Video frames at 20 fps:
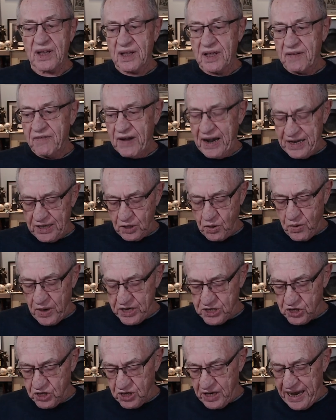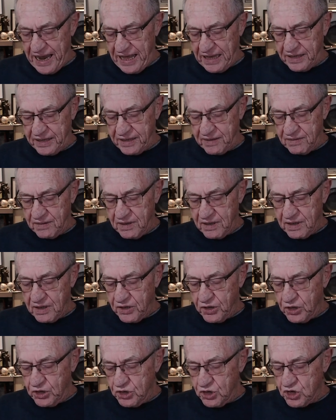Final question. Alan,
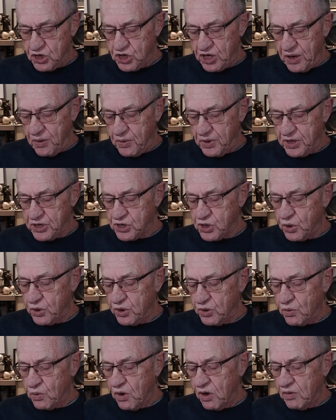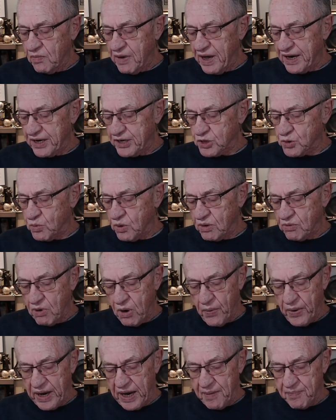could you share with us who your role models were
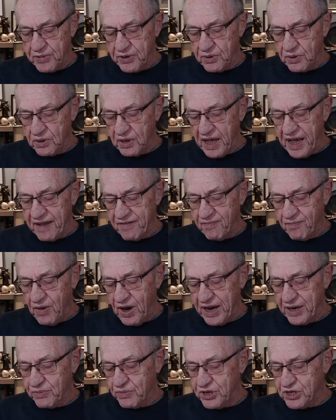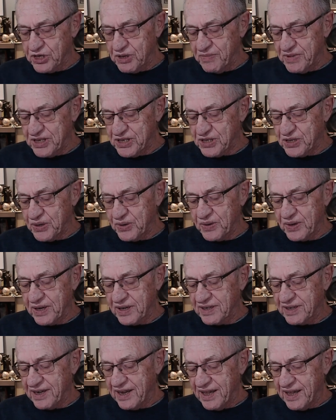growing up in your life? Mine were Jimmy
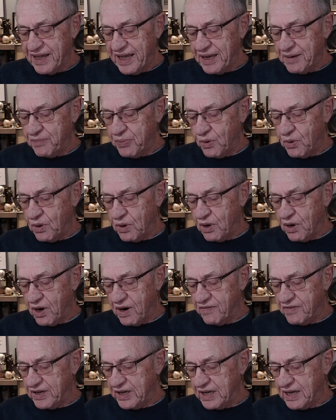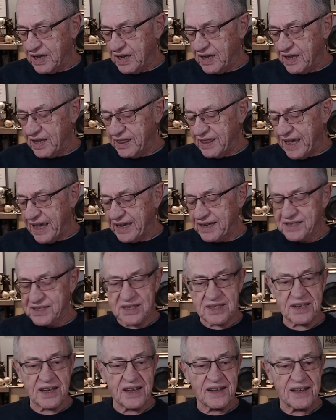Stewart and Paul Harvey.
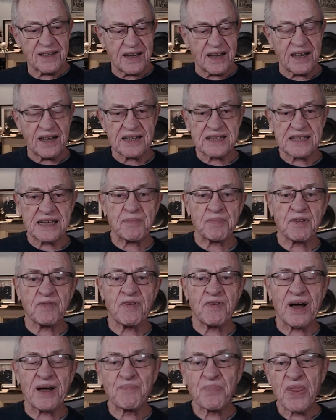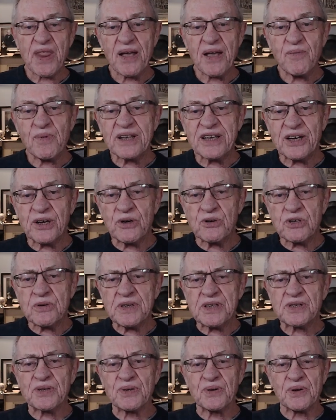Thanks, Semplify. Well, you know,
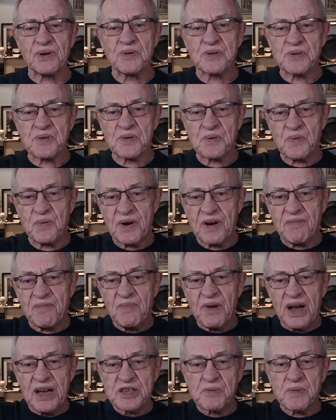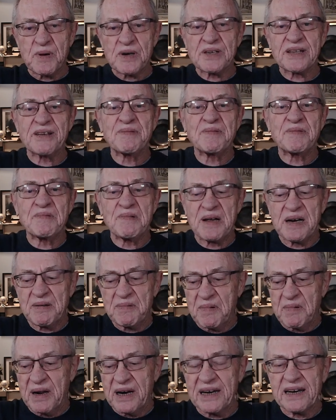Jimmy Stewart was one of mine, especially
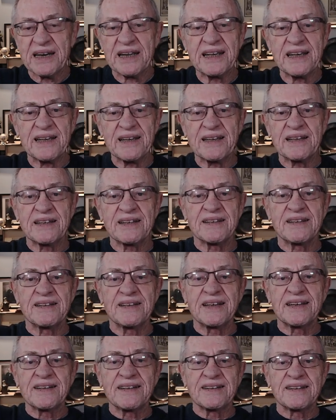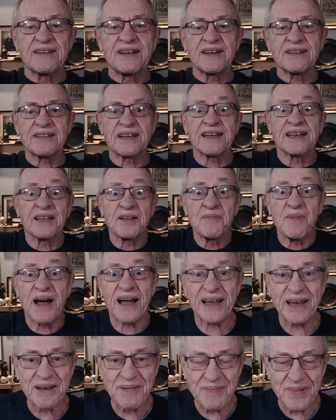when he did To Kill a
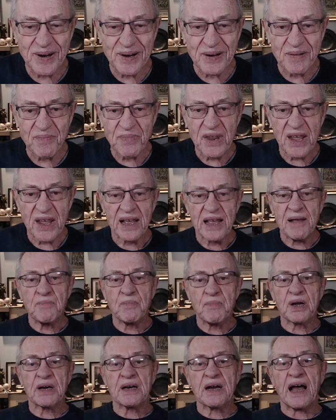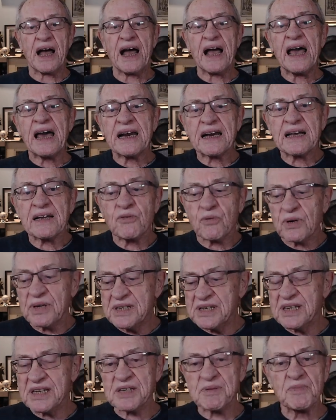Mockingbird. But I had a
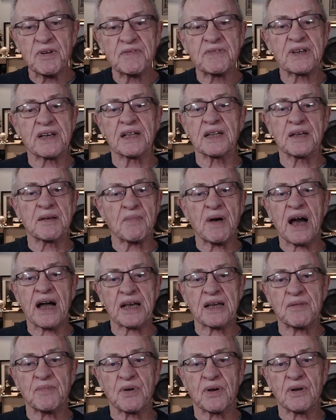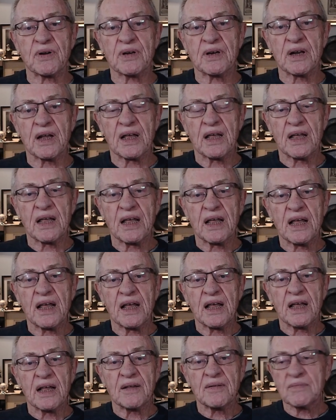criticism of To Kill a Mockingbird.
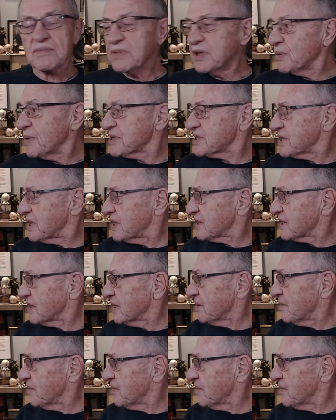He wasn't in To Kill a